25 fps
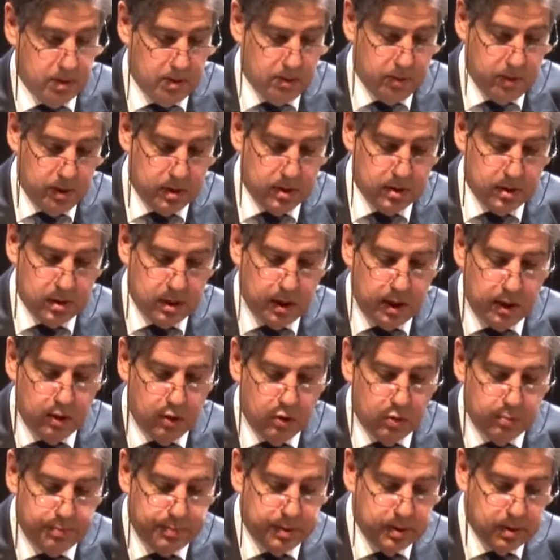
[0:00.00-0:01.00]
which I
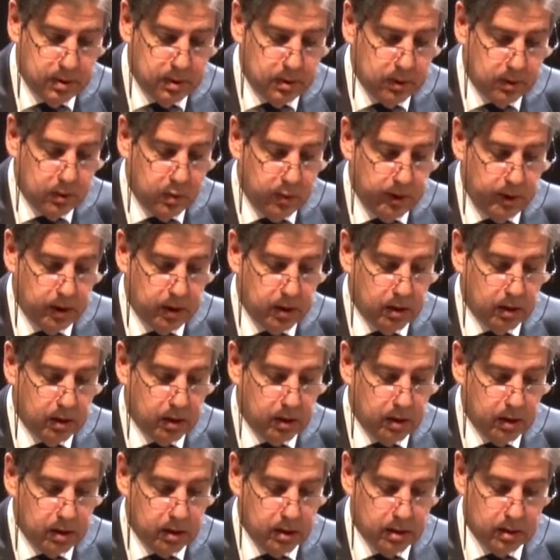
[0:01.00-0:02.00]
hope will
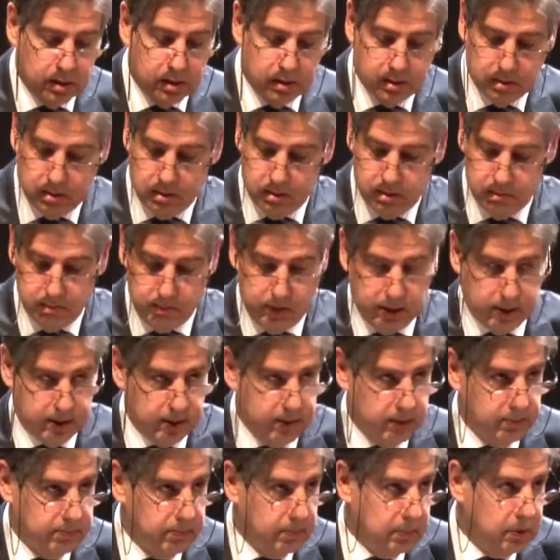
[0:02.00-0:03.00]

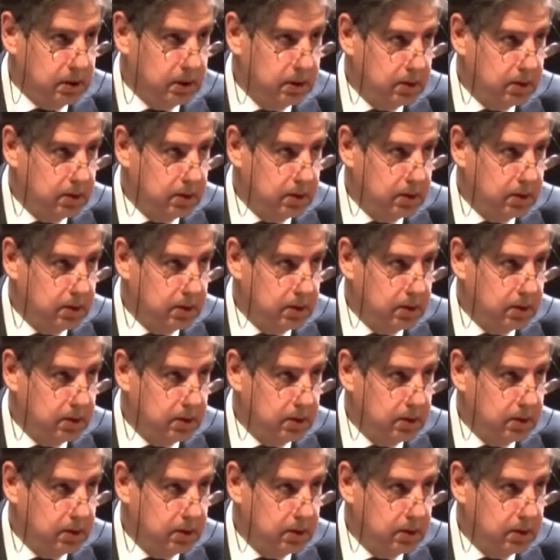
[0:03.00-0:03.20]
become